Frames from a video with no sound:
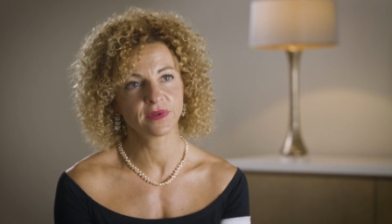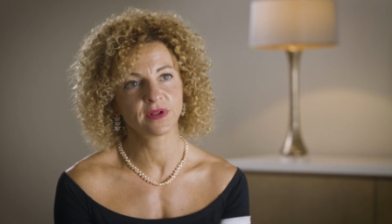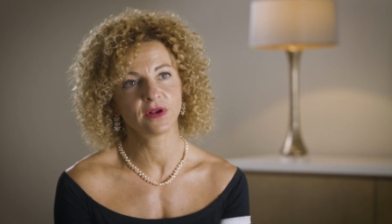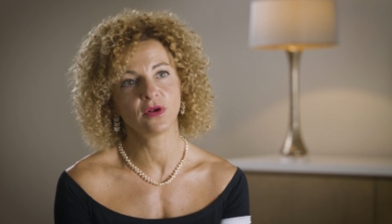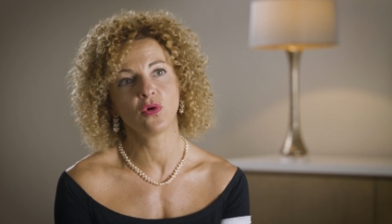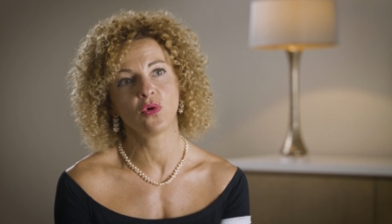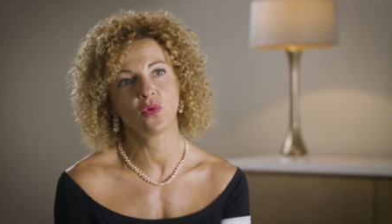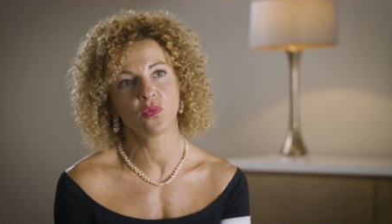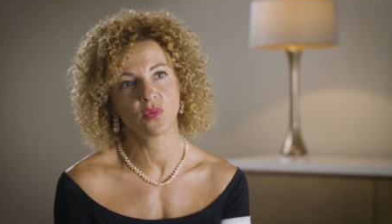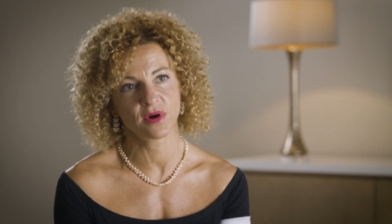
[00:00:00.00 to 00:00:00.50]

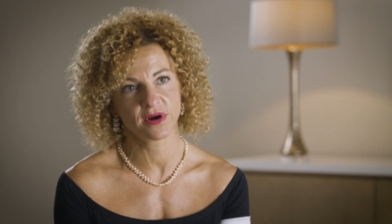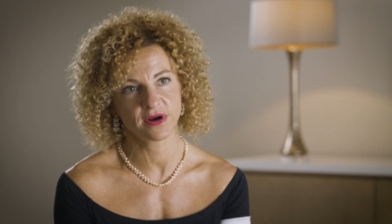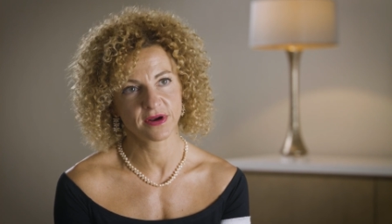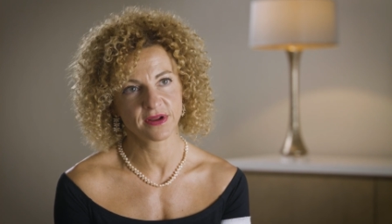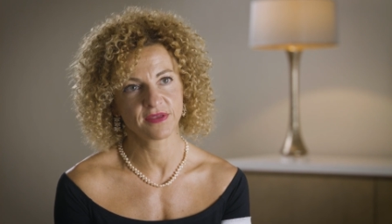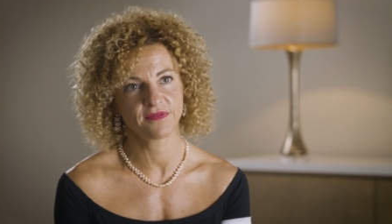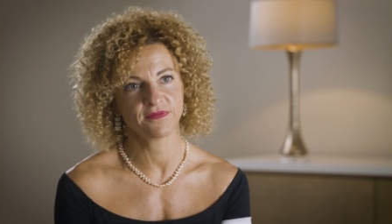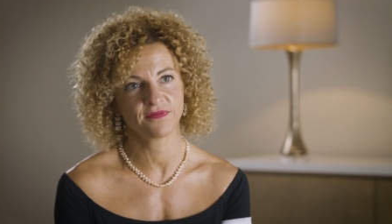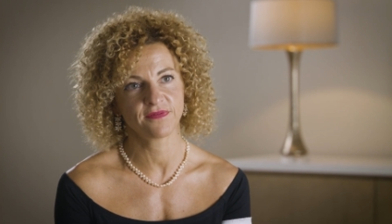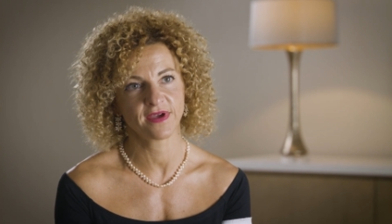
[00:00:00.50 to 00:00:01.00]
lower
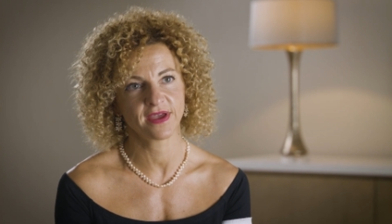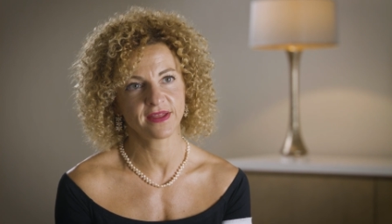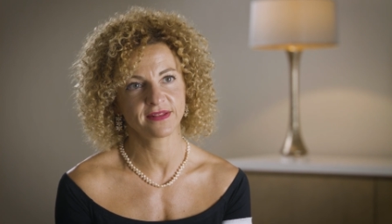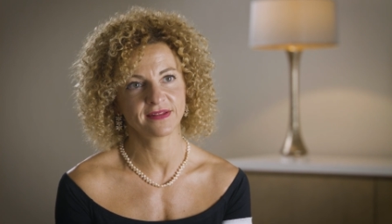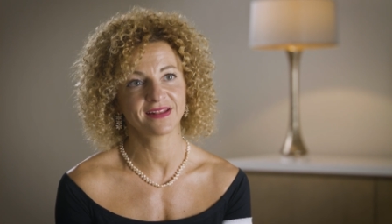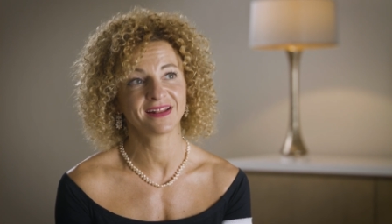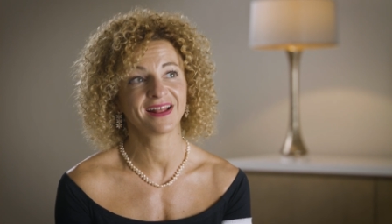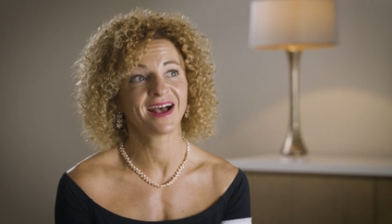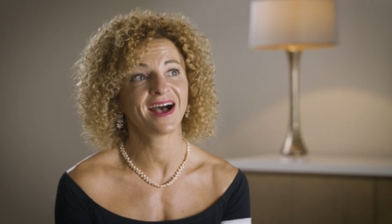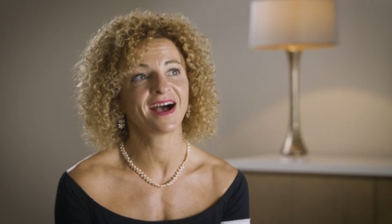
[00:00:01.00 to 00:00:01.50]
in
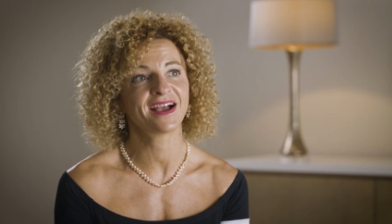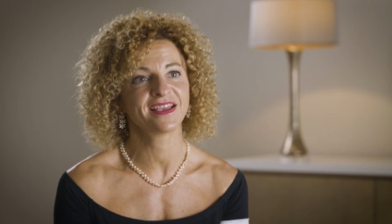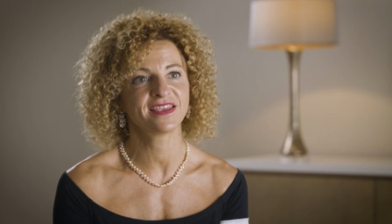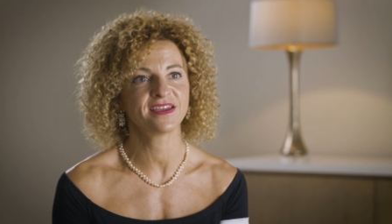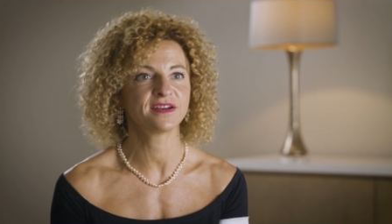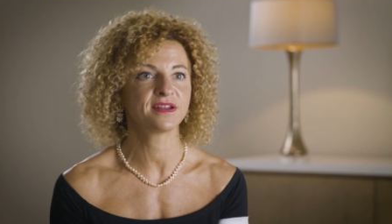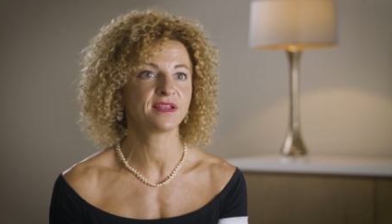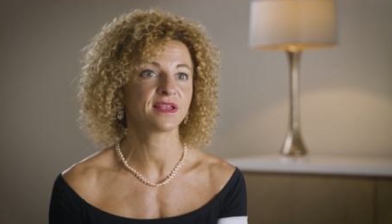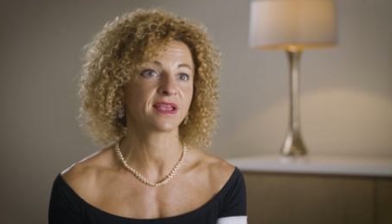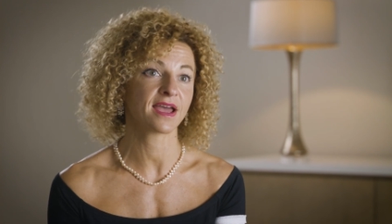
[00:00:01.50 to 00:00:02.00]
fat and
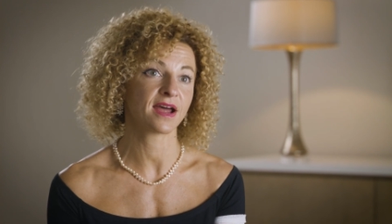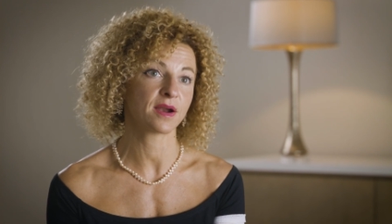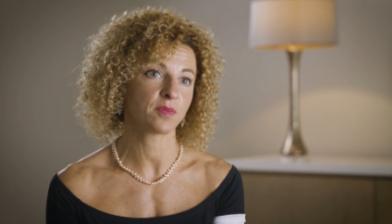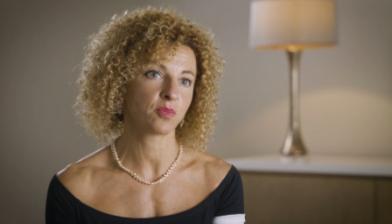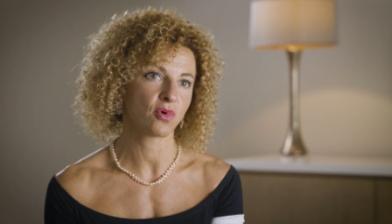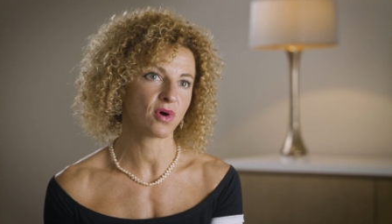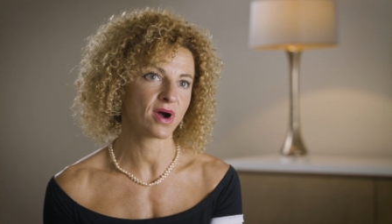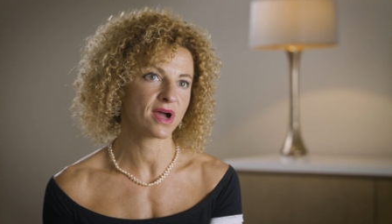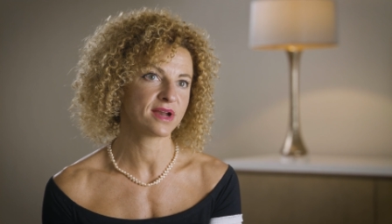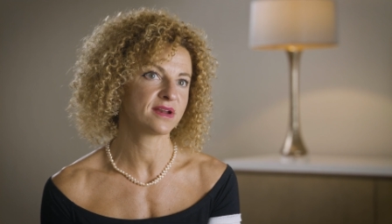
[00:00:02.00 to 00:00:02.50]
higher in
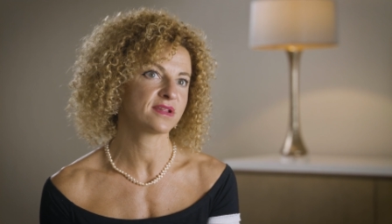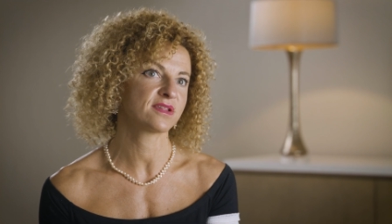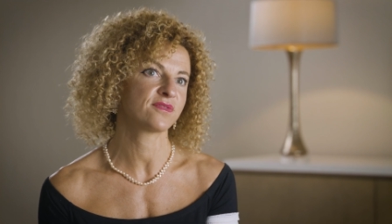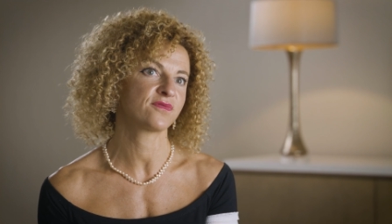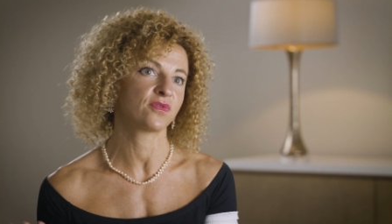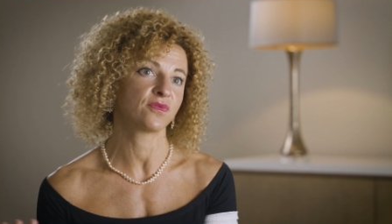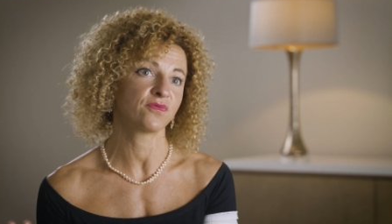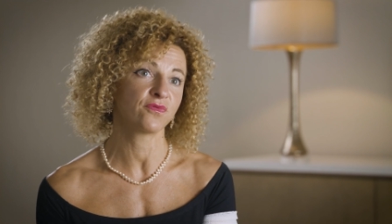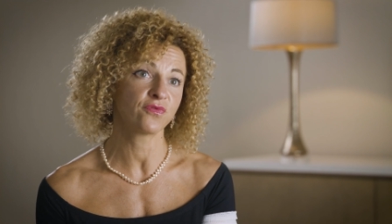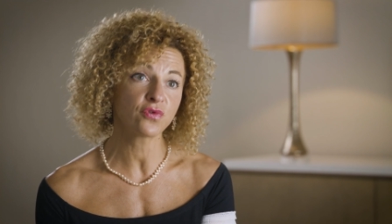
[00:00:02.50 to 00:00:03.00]
carbohydrates
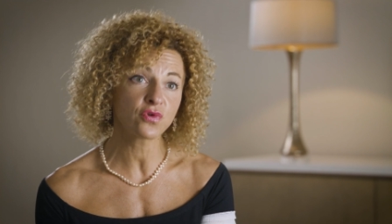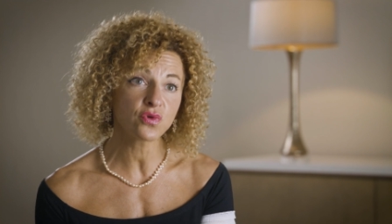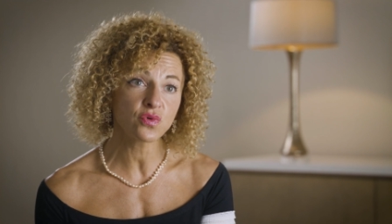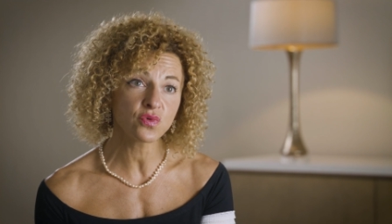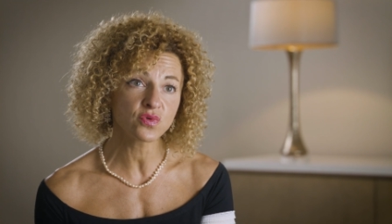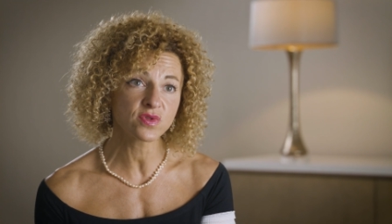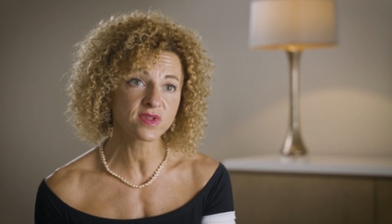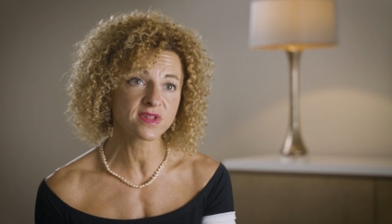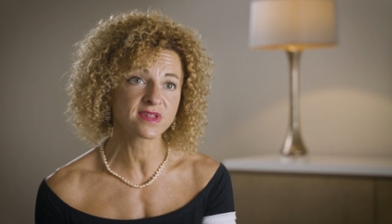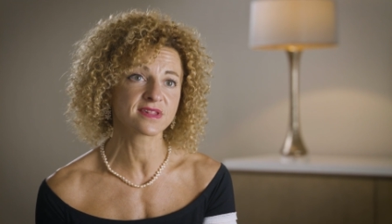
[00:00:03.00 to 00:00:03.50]
from
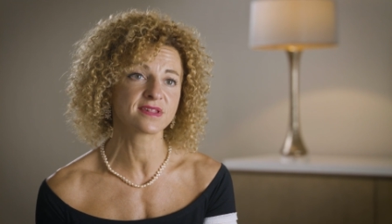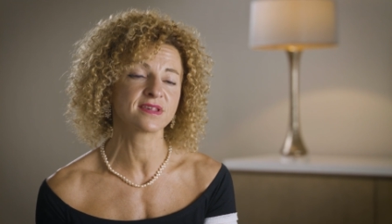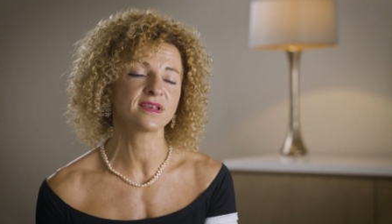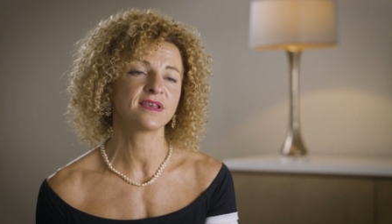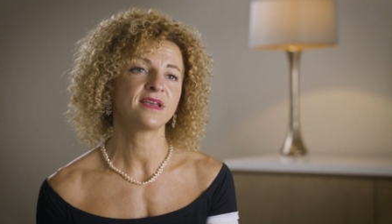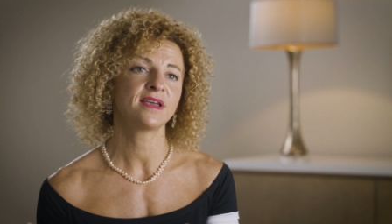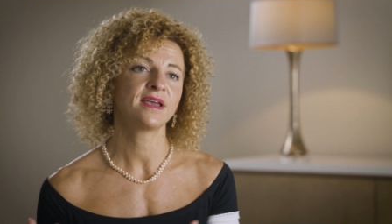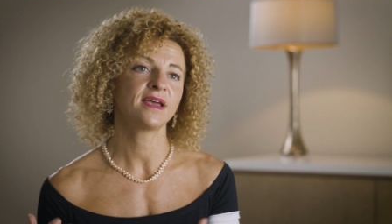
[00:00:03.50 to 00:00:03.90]
fruits